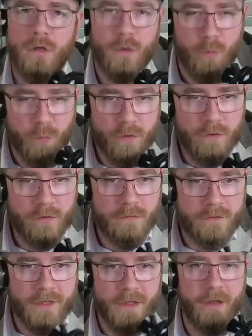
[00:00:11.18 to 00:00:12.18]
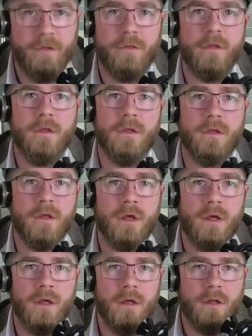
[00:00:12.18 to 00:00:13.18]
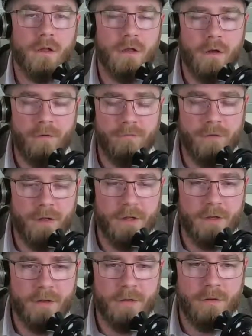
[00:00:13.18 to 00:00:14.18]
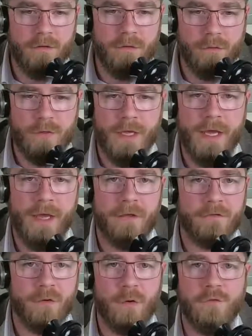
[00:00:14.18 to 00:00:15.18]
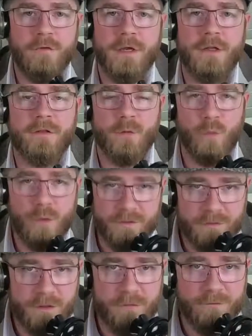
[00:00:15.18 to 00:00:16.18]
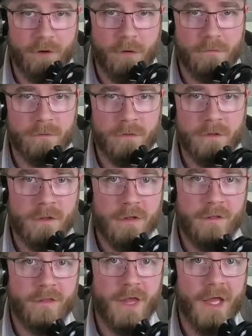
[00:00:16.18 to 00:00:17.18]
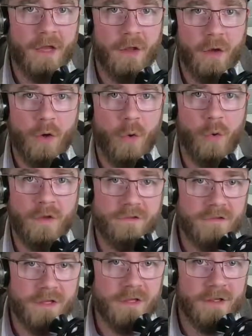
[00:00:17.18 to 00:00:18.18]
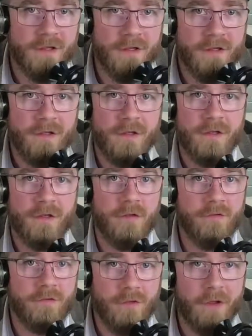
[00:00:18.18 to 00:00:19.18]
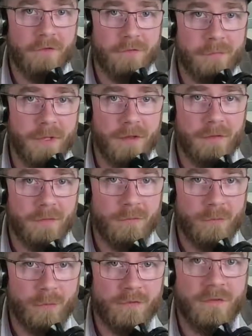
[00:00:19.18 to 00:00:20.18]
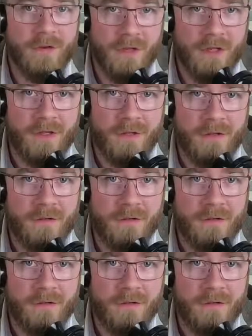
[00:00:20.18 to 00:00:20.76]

Would you tell the uh, lovely two guys over at the Whiskey Vault that whiskey is not spelt with an E?